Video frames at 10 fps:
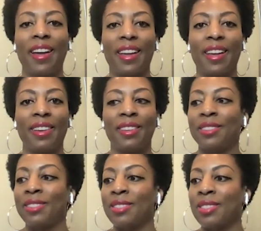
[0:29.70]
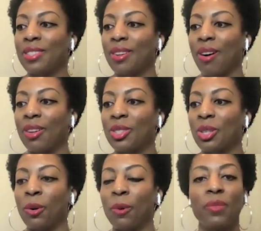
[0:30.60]
and
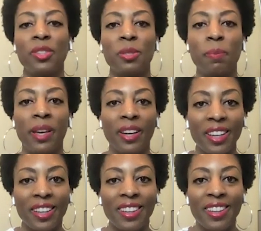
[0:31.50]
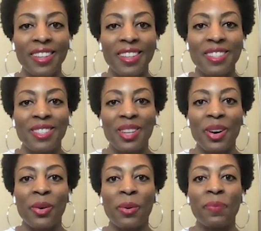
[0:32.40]
also speaker.
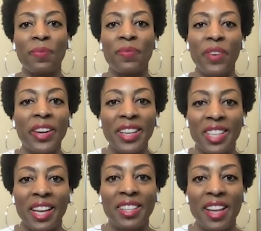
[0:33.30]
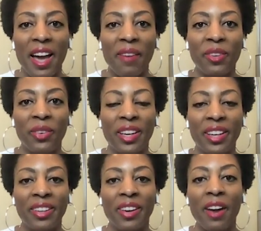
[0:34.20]
So very excited to have you
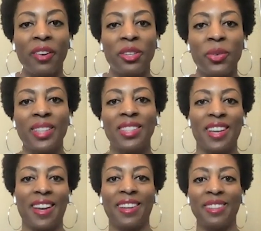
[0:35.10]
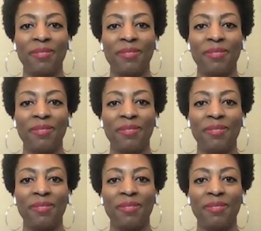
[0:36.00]
here. How are you doing today?